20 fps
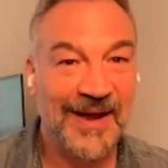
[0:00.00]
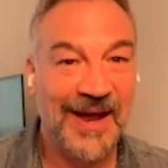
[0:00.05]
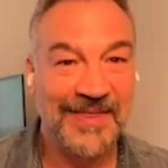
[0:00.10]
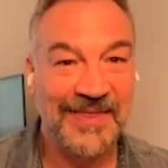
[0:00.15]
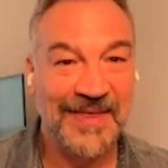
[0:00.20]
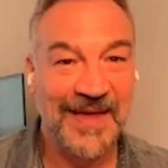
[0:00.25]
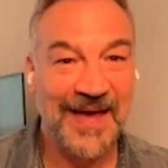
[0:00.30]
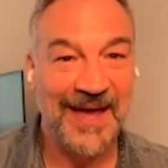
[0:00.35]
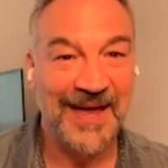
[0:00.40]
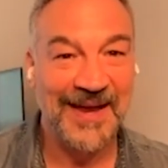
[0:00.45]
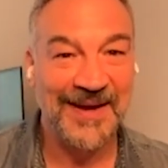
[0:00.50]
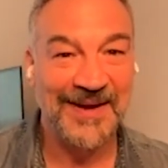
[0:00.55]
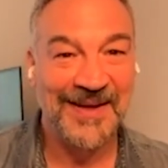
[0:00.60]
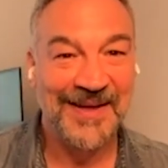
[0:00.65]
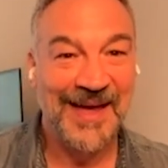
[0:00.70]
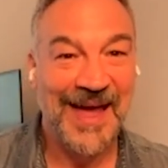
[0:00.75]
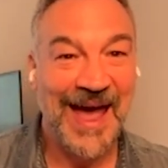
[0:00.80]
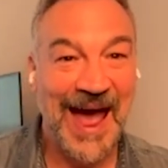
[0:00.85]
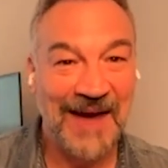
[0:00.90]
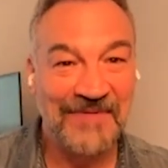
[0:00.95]
And
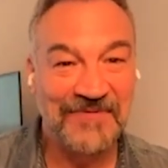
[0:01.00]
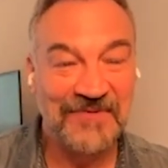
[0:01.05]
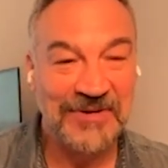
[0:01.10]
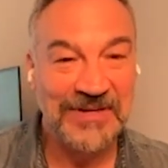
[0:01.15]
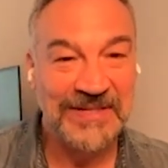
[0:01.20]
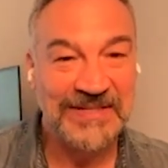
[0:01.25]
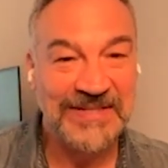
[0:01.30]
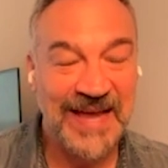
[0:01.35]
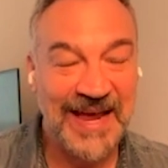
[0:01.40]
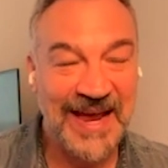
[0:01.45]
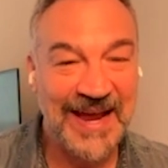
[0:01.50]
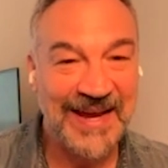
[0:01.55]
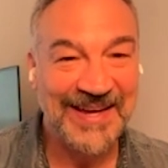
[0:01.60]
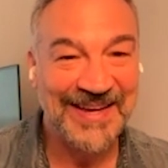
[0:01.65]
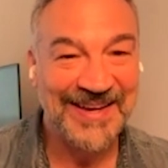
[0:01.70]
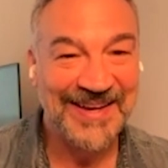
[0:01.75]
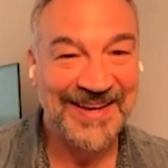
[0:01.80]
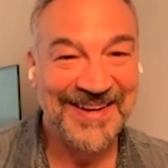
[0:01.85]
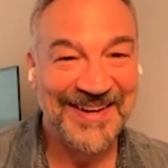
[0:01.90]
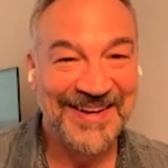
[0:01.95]
then after a
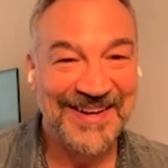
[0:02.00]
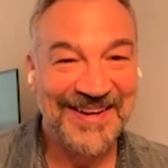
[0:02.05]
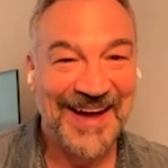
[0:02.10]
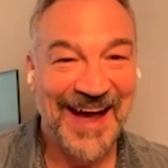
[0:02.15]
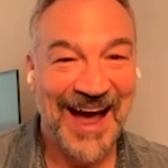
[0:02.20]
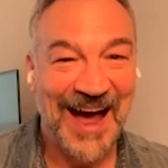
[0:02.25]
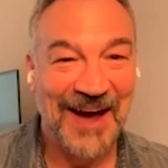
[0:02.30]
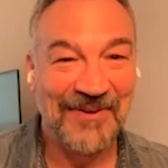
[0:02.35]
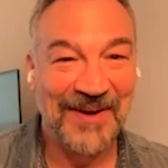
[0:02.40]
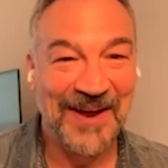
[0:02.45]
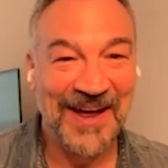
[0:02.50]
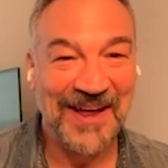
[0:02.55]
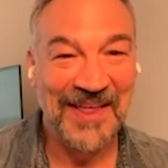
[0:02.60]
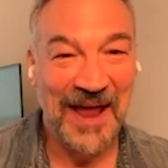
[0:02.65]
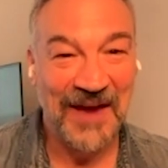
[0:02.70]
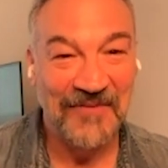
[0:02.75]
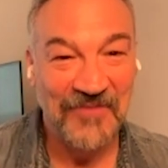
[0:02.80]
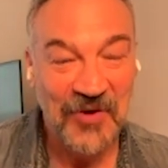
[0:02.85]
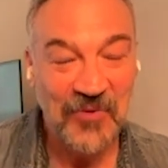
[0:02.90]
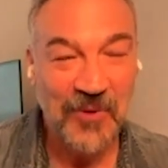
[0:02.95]
take,
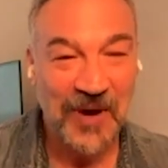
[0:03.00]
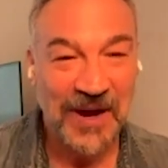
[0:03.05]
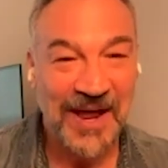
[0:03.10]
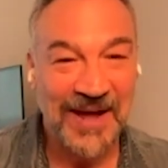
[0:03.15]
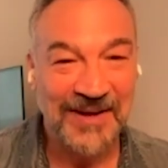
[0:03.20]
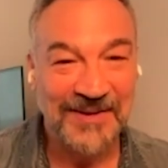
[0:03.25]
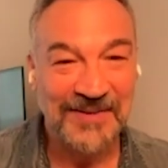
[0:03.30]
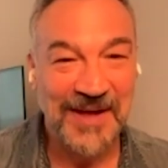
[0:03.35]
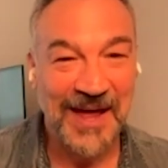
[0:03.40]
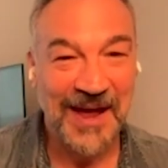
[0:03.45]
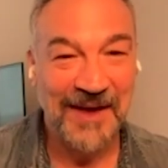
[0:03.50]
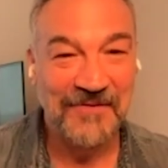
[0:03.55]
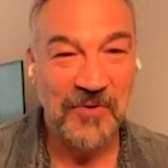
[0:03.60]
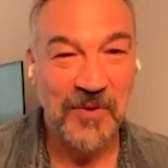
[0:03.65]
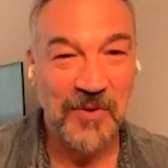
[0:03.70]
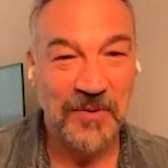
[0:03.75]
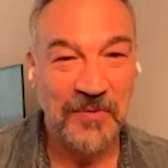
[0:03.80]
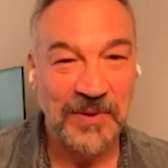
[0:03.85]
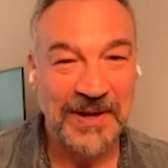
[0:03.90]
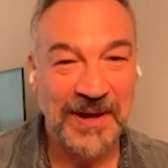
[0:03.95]

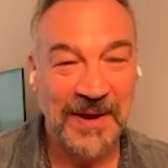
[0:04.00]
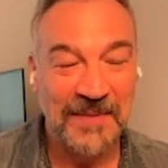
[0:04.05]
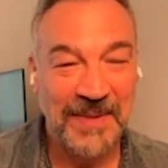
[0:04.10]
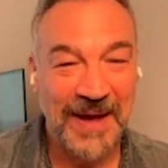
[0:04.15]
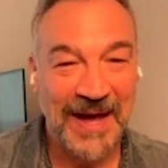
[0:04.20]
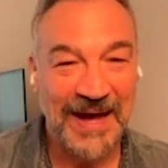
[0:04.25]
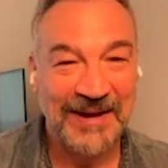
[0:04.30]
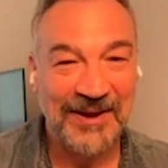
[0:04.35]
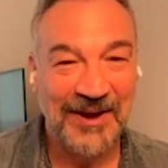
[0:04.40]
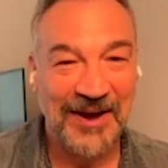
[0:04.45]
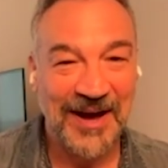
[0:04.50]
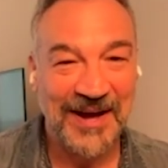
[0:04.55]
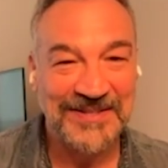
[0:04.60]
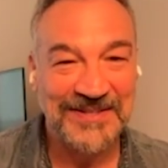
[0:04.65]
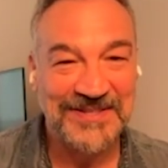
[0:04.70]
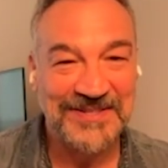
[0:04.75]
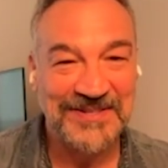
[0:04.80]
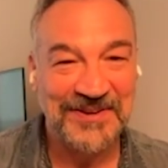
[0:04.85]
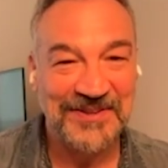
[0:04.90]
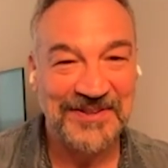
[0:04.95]
everyone would come back on.
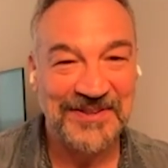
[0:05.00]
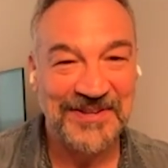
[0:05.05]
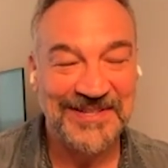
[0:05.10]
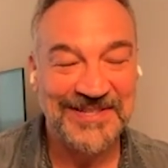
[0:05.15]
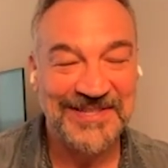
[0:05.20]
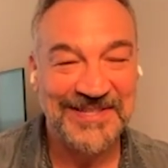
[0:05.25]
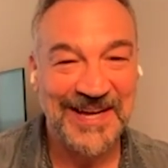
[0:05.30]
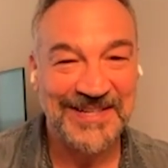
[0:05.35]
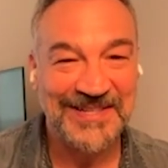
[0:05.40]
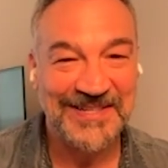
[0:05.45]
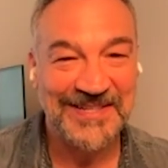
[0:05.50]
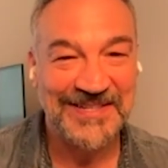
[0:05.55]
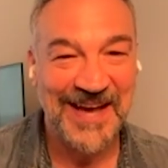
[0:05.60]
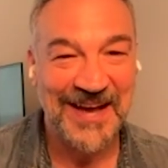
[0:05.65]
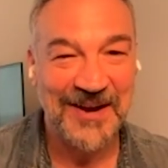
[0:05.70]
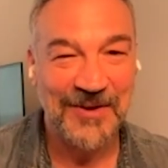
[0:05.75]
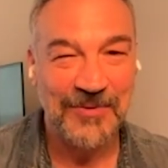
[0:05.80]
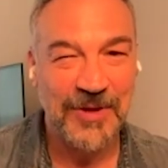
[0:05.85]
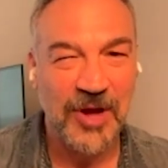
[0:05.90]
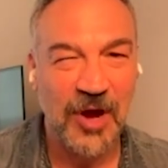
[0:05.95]
And so the set
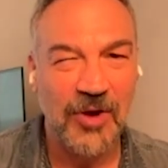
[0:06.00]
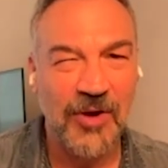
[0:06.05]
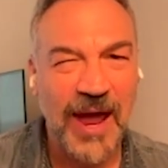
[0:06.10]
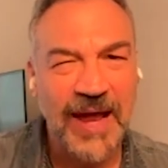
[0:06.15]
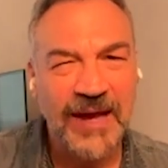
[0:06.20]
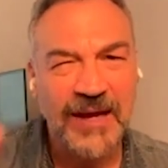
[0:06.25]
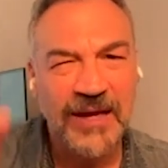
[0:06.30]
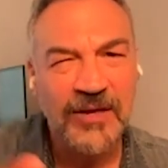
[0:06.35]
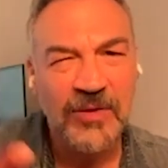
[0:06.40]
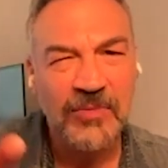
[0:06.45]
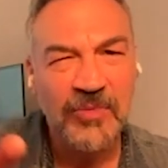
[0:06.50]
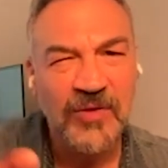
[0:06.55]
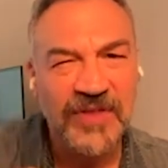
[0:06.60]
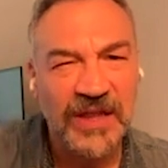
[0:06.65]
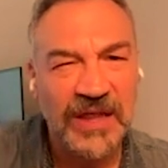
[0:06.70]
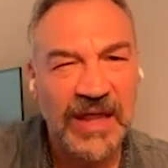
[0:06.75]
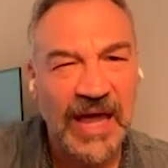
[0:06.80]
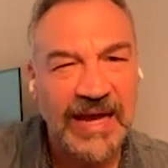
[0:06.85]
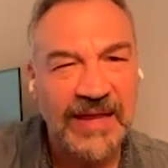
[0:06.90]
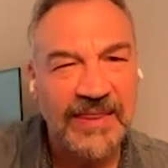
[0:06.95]
designer would go, hey, can you move
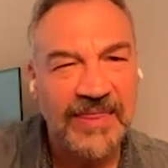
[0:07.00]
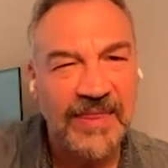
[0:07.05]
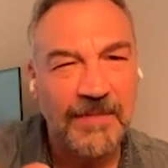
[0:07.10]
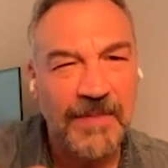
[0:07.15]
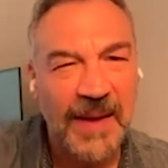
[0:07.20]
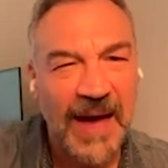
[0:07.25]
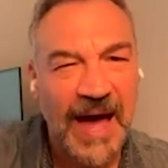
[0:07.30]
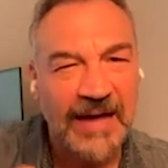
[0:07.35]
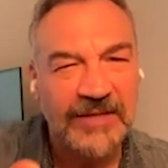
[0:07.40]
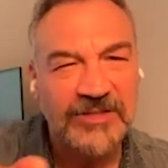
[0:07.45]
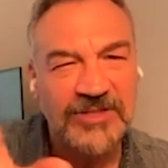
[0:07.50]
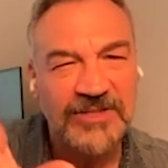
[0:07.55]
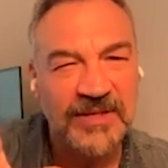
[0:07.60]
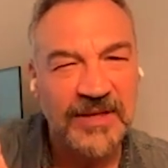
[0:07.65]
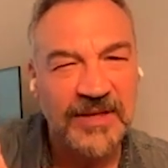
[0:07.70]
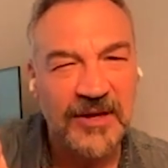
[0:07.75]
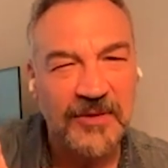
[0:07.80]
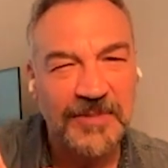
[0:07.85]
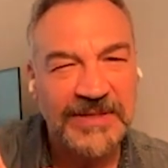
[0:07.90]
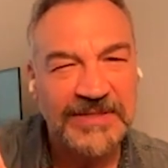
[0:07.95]
the light in the back just a
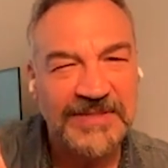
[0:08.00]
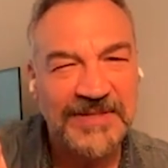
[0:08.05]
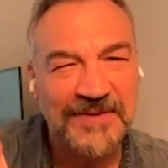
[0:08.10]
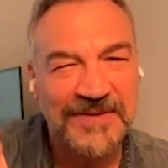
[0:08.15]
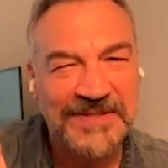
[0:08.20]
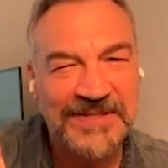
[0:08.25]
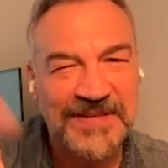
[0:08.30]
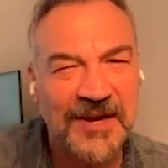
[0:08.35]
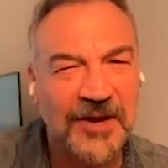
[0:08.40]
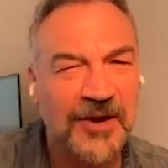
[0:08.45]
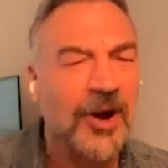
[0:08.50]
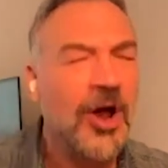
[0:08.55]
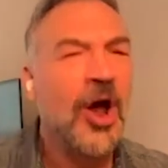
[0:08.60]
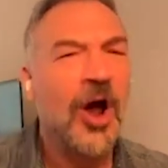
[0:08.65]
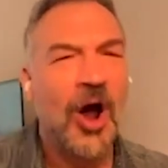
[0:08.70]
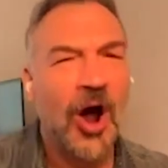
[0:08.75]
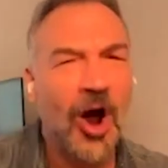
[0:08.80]
little bit to the center?